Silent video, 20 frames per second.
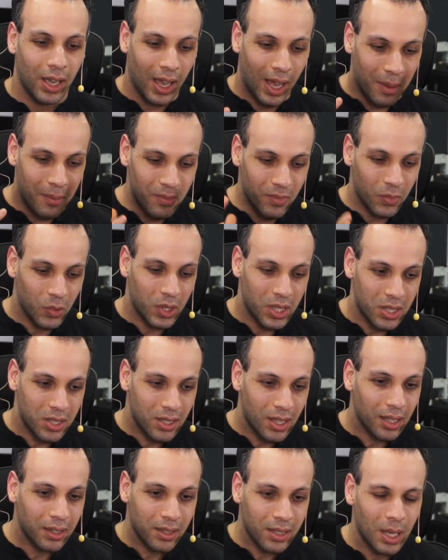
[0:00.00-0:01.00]
this is
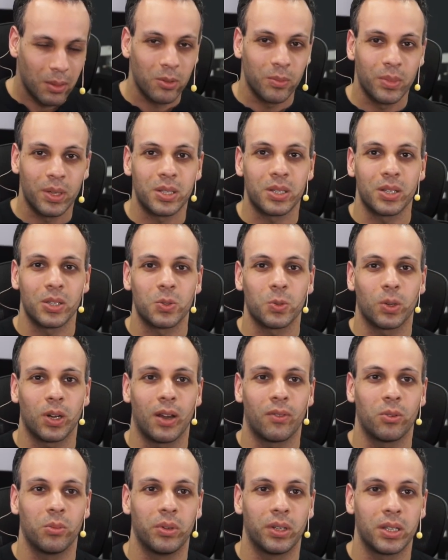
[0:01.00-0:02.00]
not the type of business where
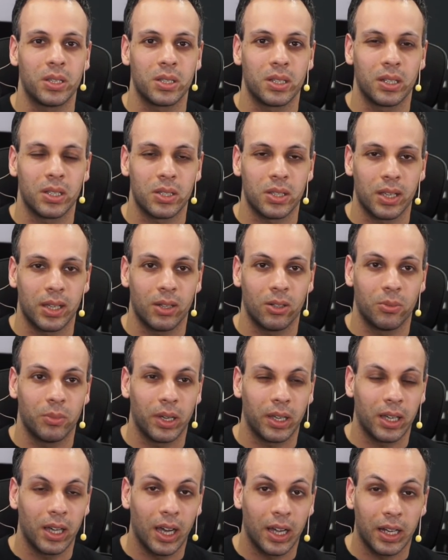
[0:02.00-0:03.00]
everybody's going to say, oh
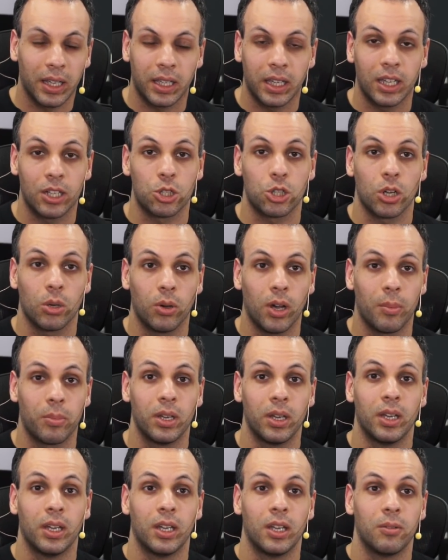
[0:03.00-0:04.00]
my God, I can't show up
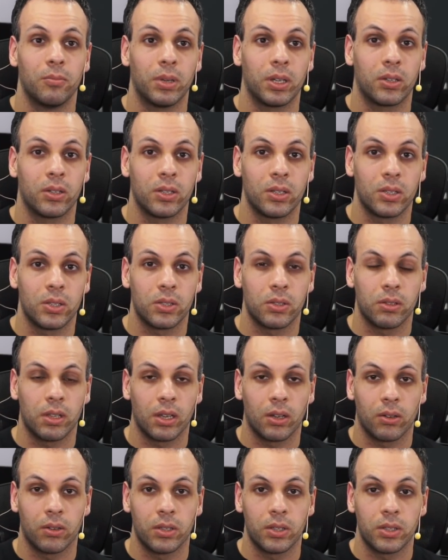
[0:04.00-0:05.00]
because
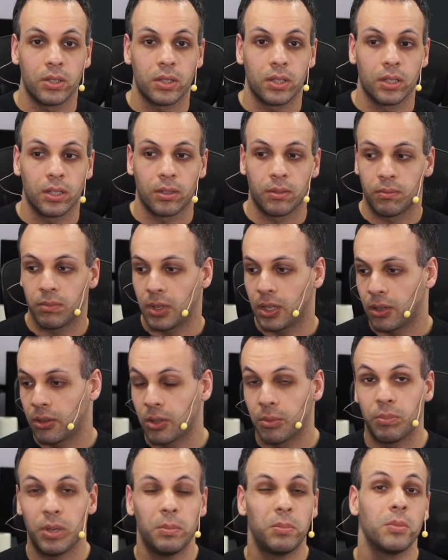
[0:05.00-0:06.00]
there is the
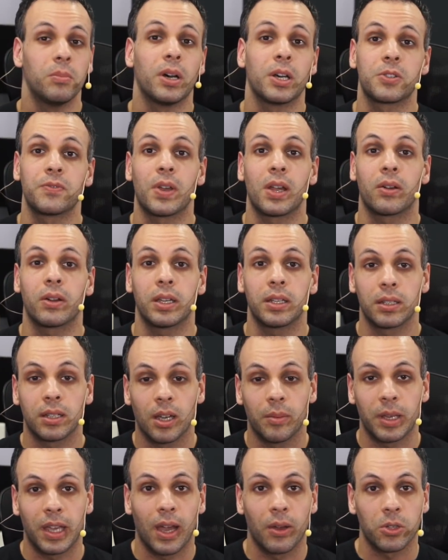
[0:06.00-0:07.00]
peepee bus variant
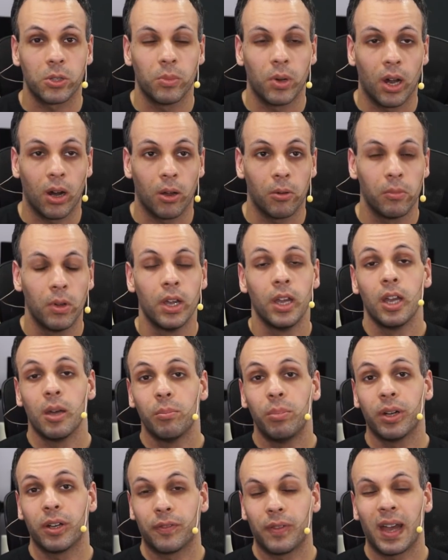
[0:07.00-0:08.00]
coming out tomorrow.
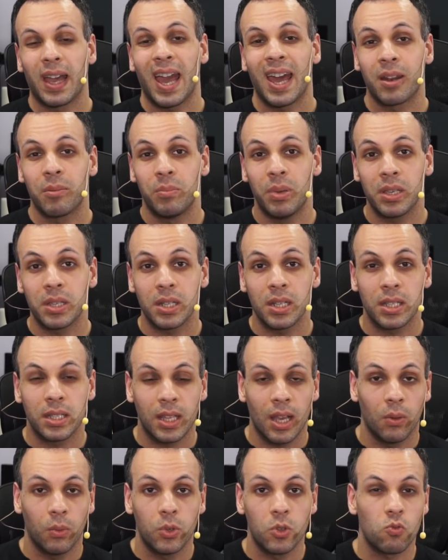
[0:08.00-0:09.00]
But if I had a business
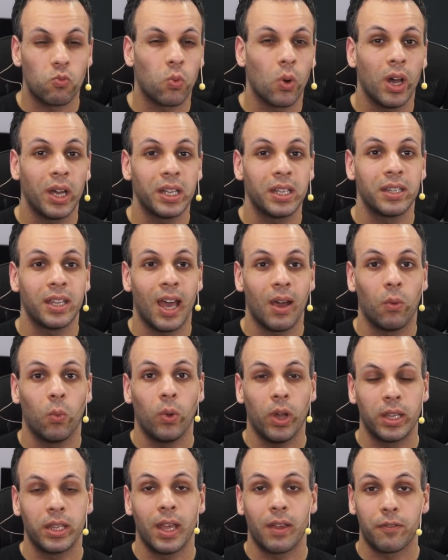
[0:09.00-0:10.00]
that was run in
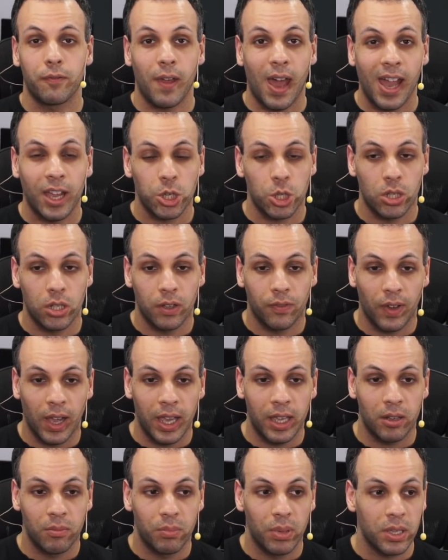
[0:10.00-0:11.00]
that fashion, if
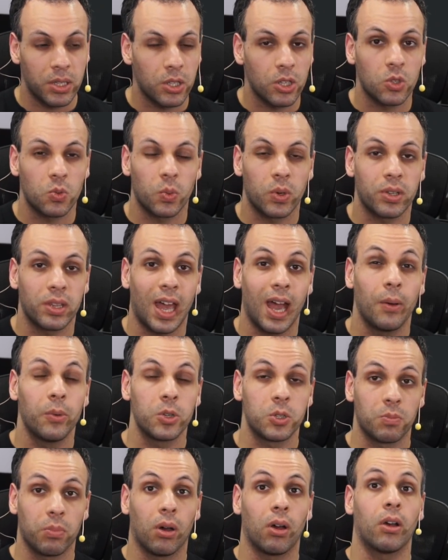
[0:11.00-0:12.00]
I had a business where that
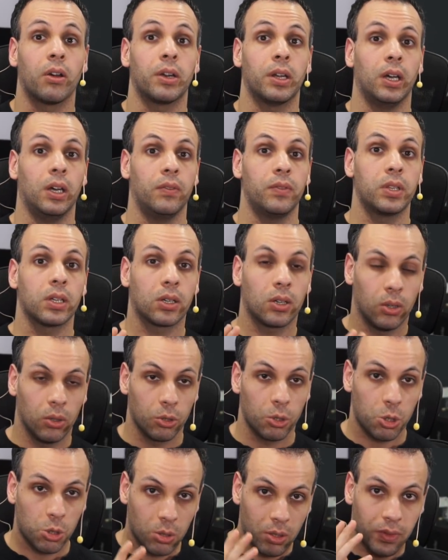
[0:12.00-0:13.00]
was part of the
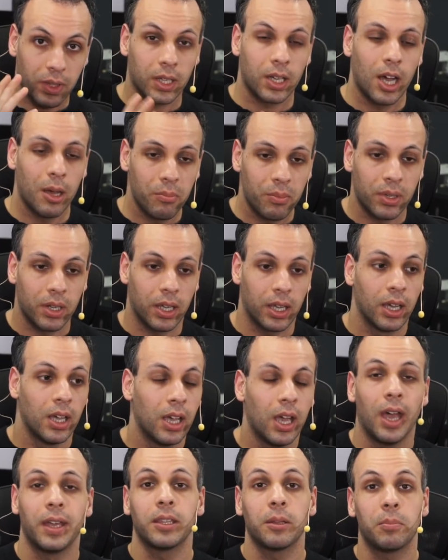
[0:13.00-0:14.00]
culture of the company
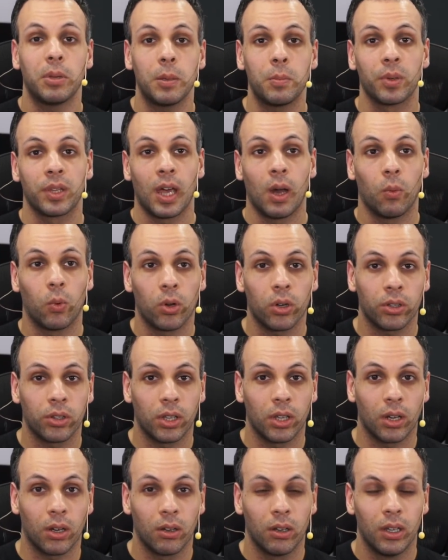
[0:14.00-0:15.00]
and the people that worked
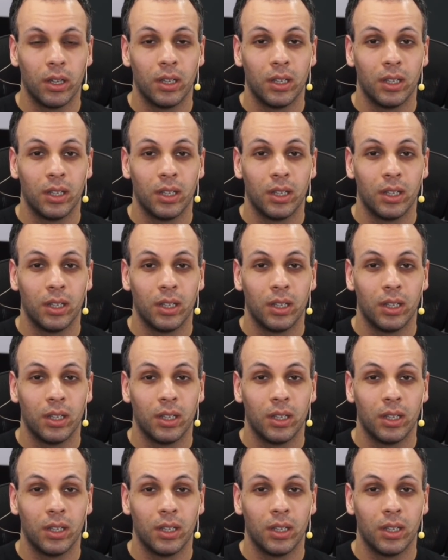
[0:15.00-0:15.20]
there,